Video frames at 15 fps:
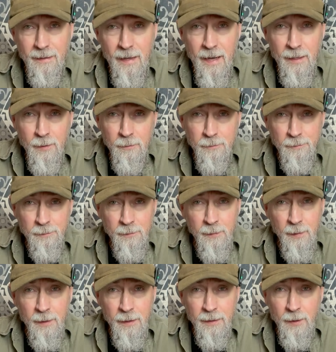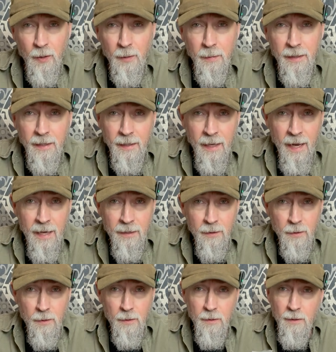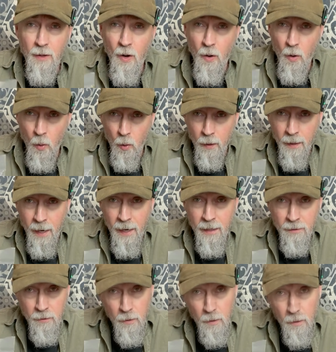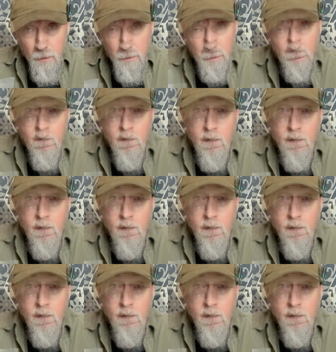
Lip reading: item is going to be a candle or candles.